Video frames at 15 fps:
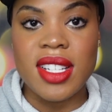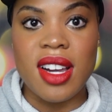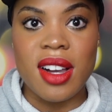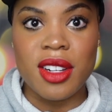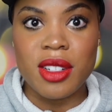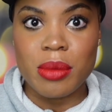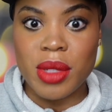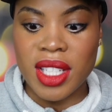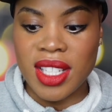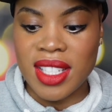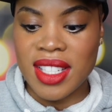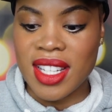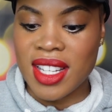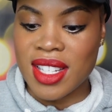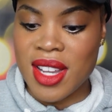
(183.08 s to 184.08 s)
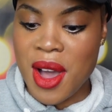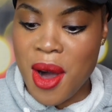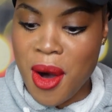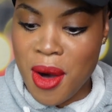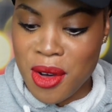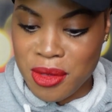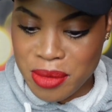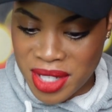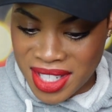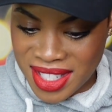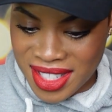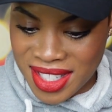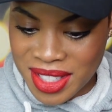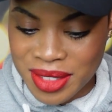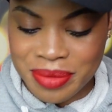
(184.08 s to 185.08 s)
tonka bean, and
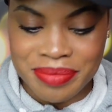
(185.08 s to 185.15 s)
almond.